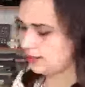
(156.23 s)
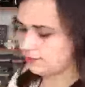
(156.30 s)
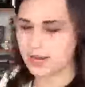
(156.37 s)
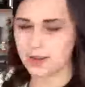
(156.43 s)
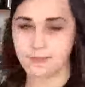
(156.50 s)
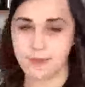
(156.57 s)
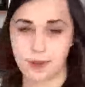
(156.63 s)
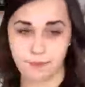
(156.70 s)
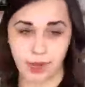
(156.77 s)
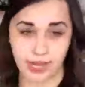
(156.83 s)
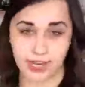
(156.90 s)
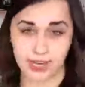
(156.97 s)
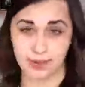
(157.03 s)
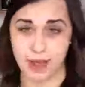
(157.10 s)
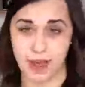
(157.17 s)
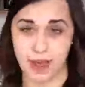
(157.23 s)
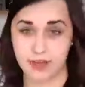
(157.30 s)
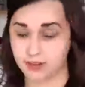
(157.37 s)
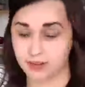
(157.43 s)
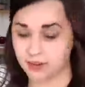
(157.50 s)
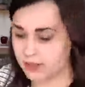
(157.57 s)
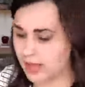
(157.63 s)
recommend breaking them
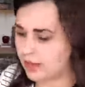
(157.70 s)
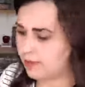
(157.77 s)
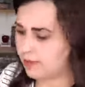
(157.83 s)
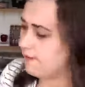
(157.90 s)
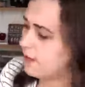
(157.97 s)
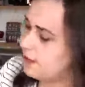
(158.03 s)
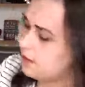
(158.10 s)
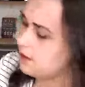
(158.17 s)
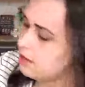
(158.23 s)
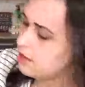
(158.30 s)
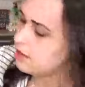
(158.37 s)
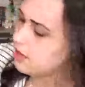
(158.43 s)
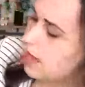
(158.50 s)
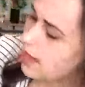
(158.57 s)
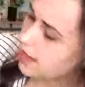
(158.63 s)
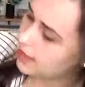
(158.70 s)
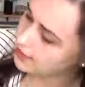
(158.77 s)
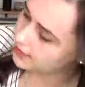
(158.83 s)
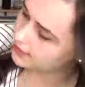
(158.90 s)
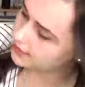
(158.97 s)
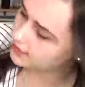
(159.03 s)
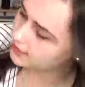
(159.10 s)
out. They're a lot of fun.
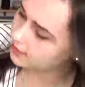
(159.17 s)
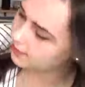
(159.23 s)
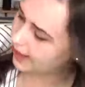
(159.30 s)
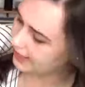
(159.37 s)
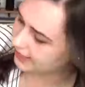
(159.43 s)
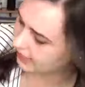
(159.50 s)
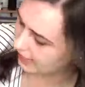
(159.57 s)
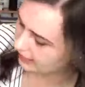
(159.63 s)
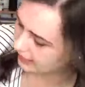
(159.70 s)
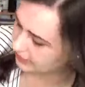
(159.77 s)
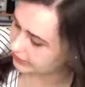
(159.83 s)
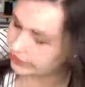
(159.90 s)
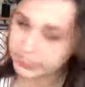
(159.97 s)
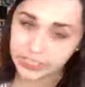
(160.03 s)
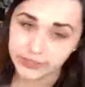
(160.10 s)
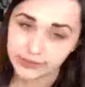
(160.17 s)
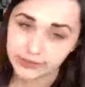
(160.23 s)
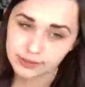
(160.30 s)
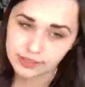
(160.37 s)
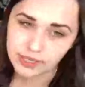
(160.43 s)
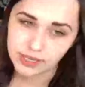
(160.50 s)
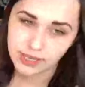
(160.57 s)
This is the pack that I like to
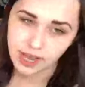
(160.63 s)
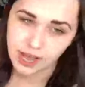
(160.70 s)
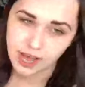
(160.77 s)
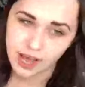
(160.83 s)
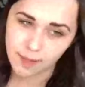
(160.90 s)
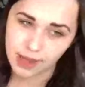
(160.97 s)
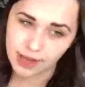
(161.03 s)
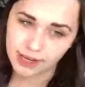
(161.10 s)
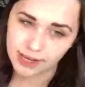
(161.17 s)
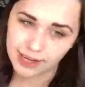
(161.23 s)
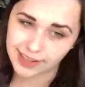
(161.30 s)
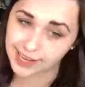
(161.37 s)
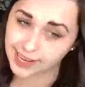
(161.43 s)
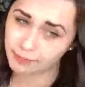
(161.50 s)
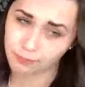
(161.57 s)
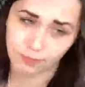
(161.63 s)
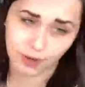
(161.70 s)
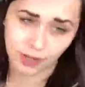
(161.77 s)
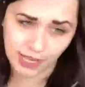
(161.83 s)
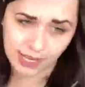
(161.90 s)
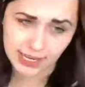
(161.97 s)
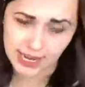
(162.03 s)
use. They get
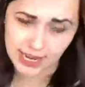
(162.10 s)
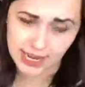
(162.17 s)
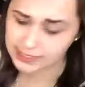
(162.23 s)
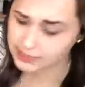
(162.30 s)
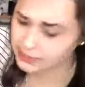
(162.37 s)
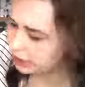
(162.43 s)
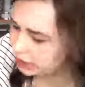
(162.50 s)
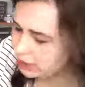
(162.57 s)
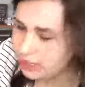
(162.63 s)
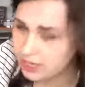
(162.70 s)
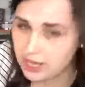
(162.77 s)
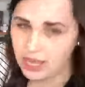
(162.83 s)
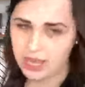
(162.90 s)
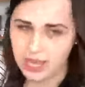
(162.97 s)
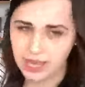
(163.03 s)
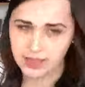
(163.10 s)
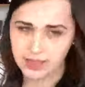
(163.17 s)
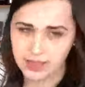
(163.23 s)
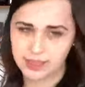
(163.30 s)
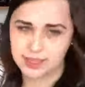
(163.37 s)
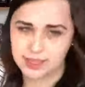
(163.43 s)
really nice color. This is